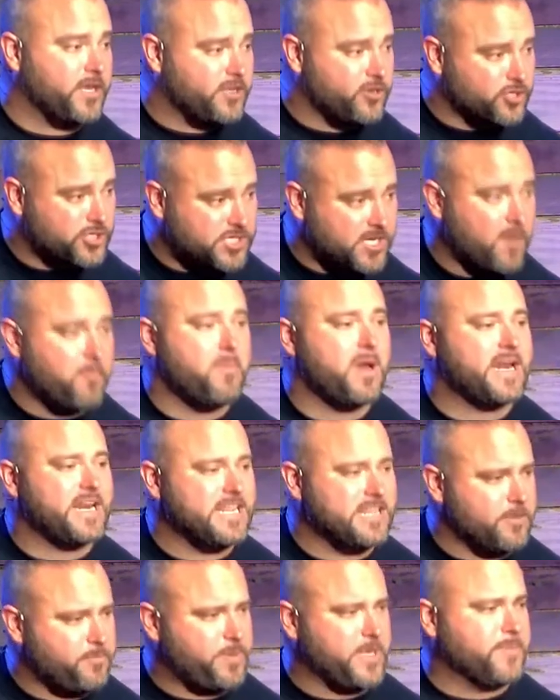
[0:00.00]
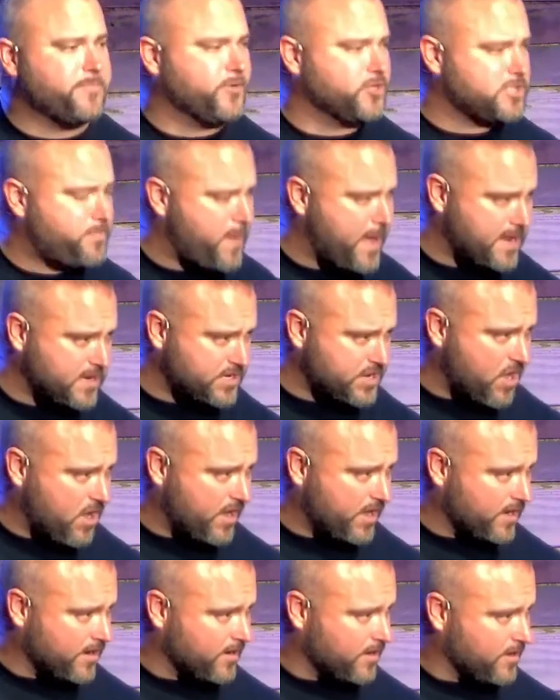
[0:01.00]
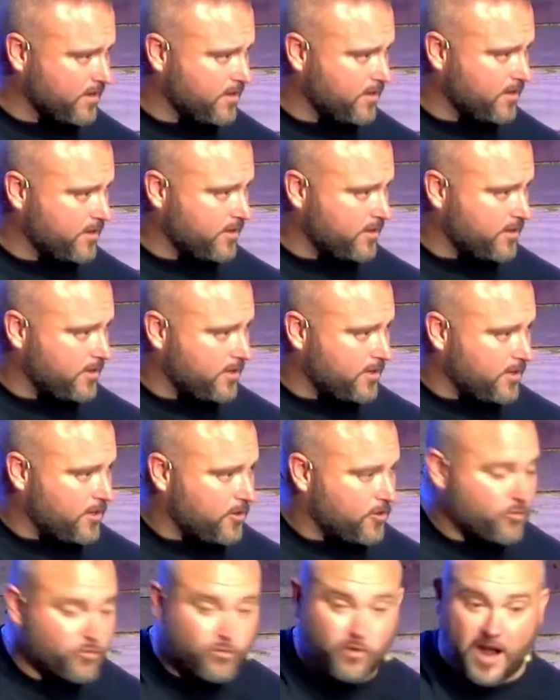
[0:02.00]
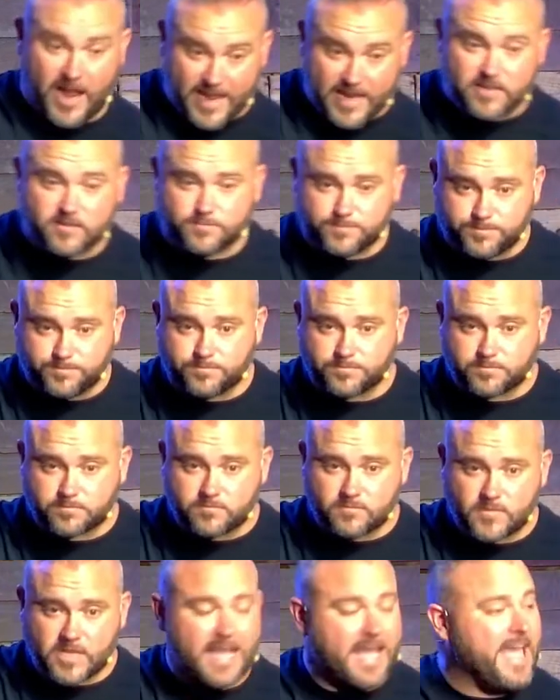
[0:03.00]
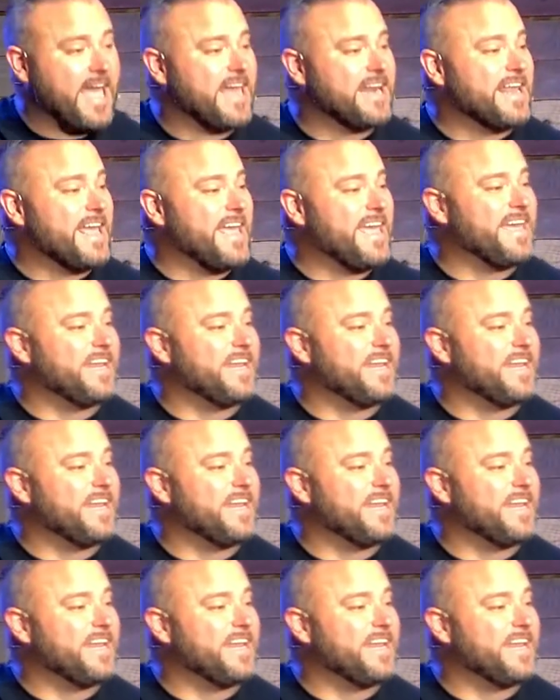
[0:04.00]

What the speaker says: but you're somebody that people depend on, right? And